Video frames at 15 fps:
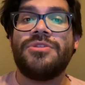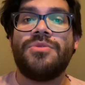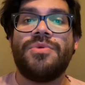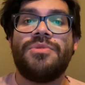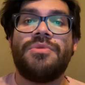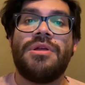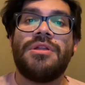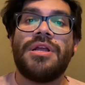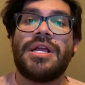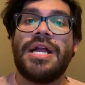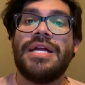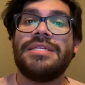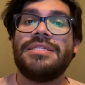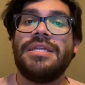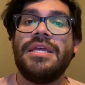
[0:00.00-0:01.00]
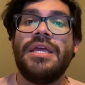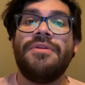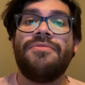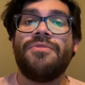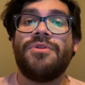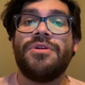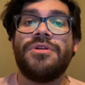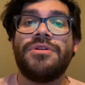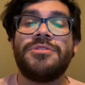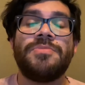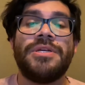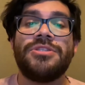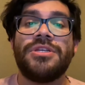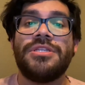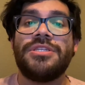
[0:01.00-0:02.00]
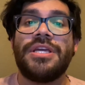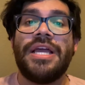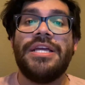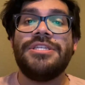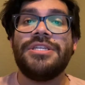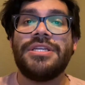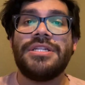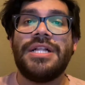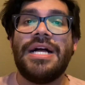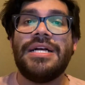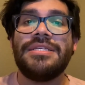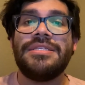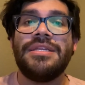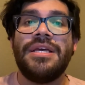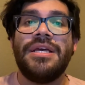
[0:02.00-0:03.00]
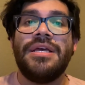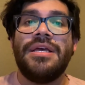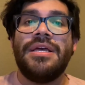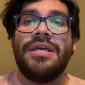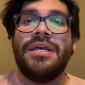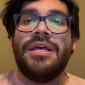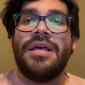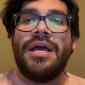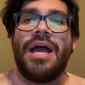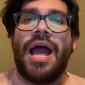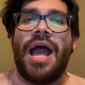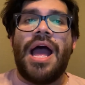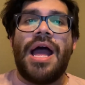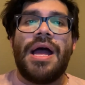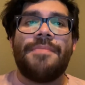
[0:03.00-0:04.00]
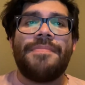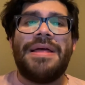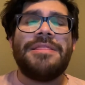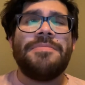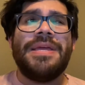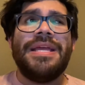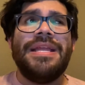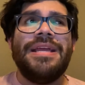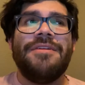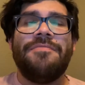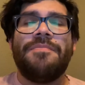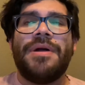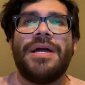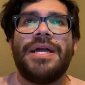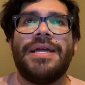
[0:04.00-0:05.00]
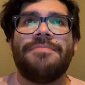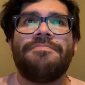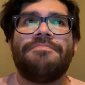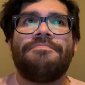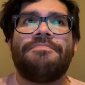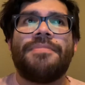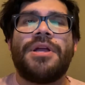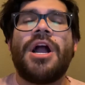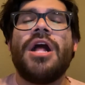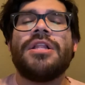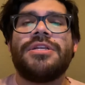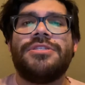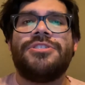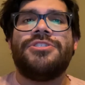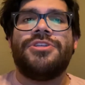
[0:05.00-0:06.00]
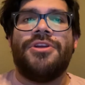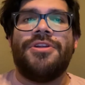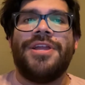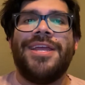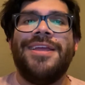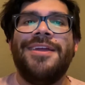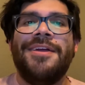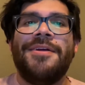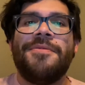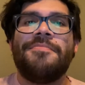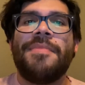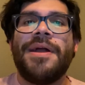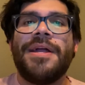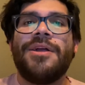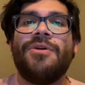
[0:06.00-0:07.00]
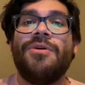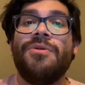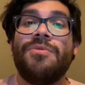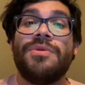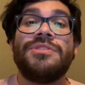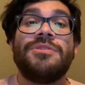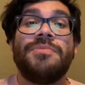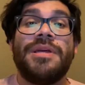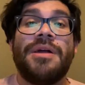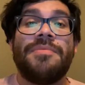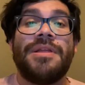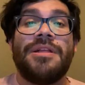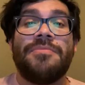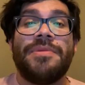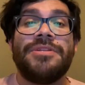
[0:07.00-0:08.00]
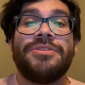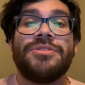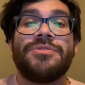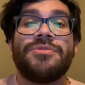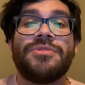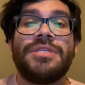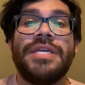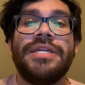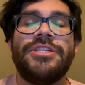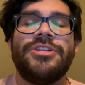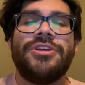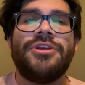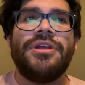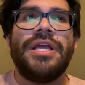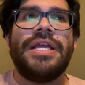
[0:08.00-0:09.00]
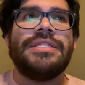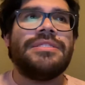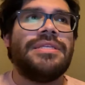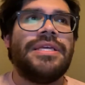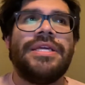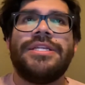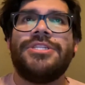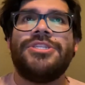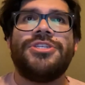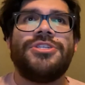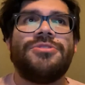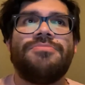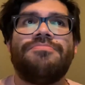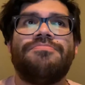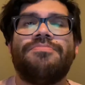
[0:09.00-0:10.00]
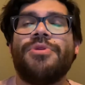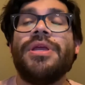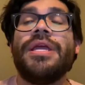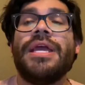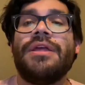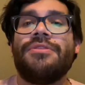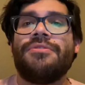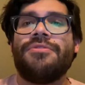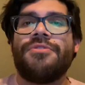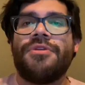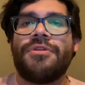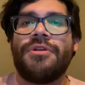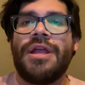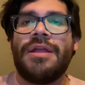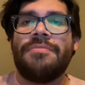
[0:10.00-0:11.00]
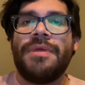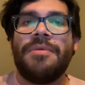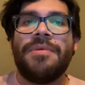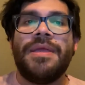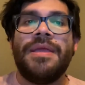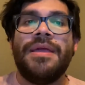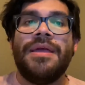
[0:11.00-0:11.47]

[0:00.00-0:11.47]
with Round Rock ISD for a special education class. At the beginning of my college journey, my goal was to become an elementary school teacher and teach pre-K through third grade maybe.